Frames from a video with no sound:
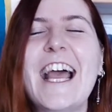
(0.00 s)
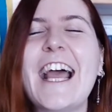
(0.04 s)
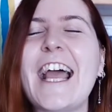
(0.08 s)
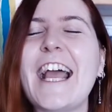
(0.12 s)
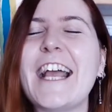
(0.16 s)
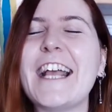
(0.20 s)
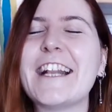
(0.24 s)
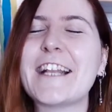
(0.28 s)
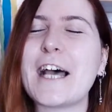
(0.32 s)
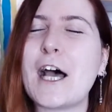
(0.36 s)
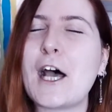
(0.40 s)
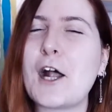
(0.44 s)

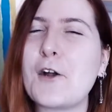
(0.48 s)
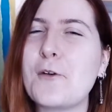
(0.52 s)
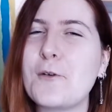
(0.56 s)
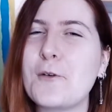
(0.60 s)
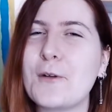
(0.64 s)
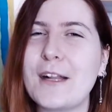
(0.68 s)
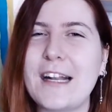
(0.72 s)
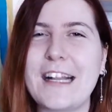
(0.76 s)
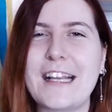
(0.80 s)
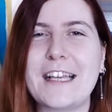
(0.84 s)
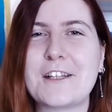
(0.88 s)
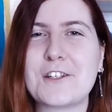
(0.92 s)
and I
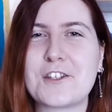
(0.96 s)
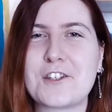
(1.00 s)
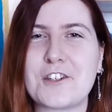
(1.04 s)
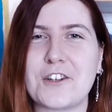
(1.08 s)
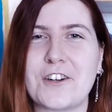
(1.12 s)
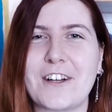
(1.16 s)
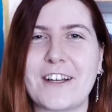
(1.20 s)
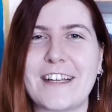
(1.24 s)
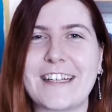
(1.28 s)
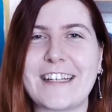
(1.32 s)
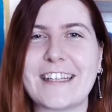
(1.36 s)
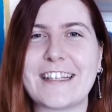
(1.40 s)
really
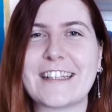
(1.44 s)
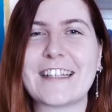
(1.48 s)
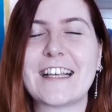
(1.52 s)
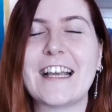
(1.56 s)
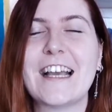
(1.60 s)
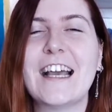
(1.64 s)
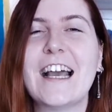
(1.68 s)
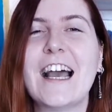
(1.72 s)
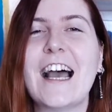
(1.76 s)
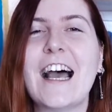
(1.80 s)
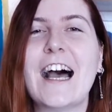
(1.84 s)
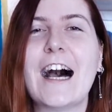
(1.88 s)
enjoyed it.
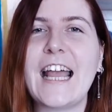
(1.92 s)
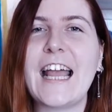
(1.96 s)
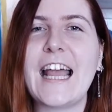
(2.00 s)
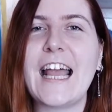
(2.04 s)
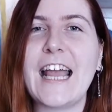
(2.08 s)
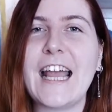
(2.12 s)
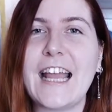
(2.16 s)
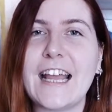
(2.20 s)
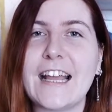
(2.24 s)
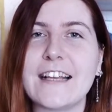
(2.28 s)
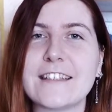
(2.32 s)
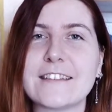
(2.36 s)

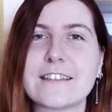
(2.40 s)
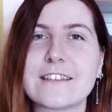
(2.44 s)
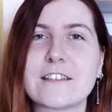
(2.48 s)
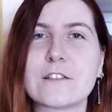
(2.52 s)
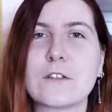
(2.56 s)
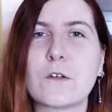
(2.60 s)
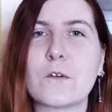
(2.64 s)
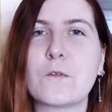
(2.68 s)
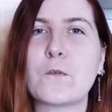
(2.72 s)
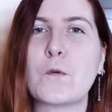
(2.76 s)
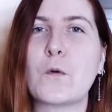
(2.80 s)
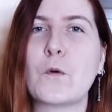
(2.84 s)

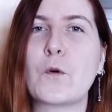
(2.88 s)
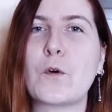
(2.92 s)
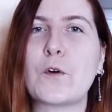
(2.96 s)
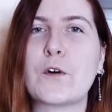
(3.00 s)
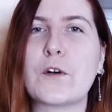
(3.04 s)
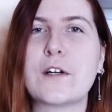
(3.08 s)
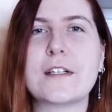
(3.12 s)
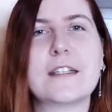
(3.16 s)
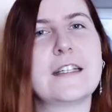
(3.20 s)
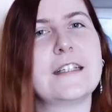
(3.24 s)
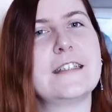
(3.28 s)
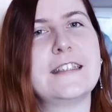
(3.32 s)
As
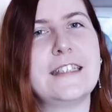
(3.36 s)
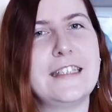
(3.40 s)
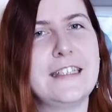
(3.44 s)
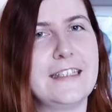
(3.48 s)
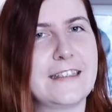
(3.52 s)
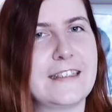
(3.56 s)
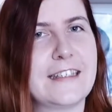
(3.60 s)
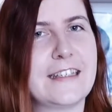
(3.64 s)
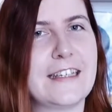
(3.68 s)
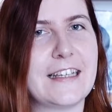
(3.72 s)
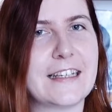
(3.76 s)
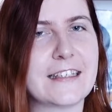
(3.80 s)
for the
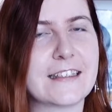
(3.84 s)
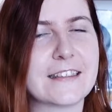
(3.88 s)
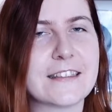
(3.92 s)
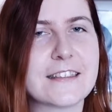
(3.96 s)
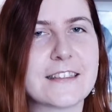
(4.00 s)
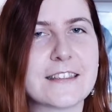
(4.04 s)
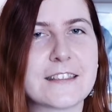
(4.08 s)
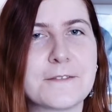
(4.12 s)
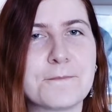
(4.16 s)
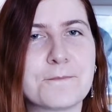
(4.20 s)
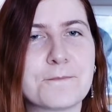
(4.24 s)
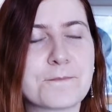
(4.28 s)

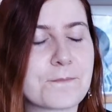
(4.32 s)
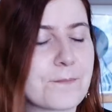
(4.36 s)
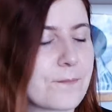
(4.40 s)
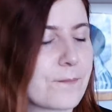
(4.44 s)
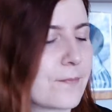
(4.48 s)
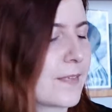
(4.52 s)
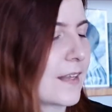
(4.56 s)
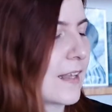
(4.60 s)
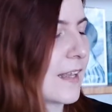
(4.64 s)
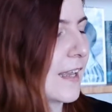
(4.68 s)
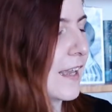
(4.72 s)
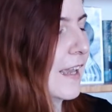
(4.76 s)
details,
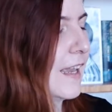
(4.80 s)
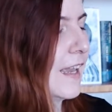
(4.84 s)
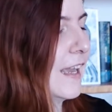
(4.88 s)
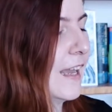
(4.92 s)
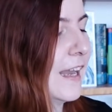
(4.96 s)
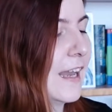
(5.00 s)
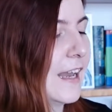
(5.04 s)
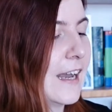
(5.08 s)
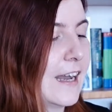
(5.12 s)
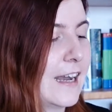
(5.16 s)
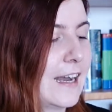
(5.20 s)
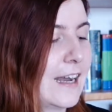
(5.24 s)

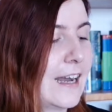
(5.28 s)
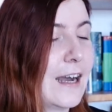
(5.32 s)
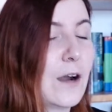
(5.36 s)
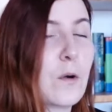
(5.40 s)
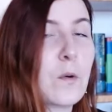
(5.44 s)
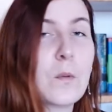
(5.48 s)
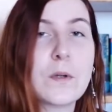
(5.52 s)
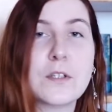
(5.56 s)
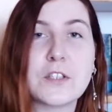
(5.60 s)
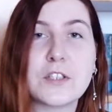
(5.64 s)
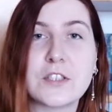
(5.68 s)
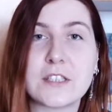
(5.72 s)
I
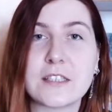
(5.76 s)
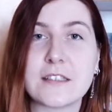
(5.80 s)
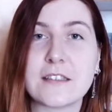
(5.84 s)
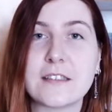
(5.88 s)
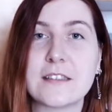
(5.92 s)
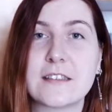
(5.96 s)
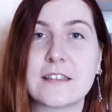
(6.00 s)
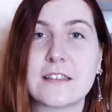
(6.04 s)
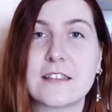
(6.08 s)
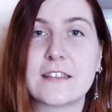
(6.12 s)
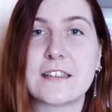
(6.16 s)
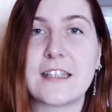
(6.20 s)
will
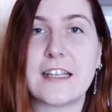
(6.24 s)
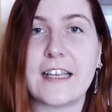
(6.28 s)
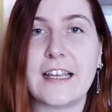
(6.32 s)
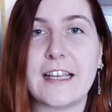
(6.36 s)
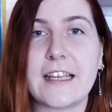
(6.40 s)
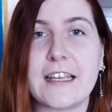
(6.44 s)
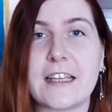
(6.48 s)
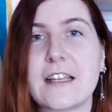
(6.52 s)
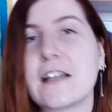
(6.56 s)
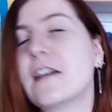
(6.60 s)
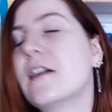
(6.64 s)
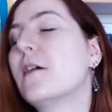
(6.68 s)
just
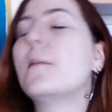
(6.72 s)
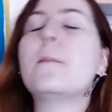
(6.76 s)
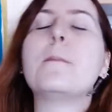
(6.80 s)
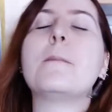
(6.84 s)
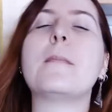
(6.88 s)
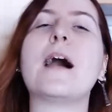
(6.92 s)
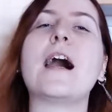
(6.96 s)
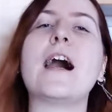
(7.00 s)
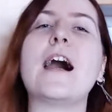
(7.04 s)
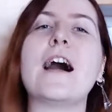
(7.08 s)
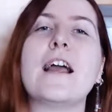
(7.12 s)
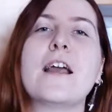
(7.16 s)
take
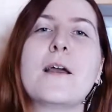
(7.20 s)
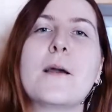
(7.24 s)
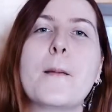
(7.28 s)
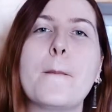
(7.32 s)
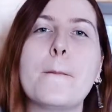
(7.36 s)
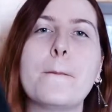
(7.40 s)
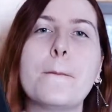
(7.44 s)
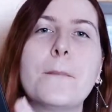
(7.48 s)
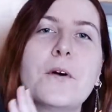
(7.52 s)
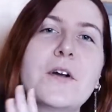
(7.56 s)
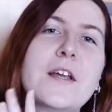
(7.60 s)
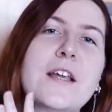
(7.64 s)
my
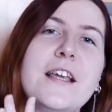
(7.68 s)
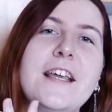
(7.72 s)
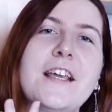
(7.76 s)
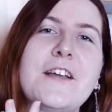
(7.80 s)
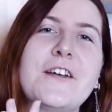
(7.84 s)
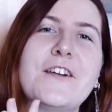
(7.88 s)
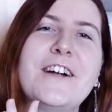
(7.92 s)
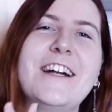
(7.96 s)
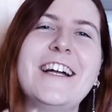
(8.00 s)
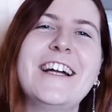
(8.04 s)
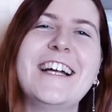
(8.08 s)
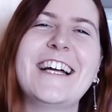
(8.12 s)
book
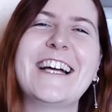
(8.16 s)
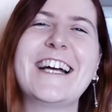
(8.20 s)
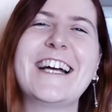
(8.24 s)
here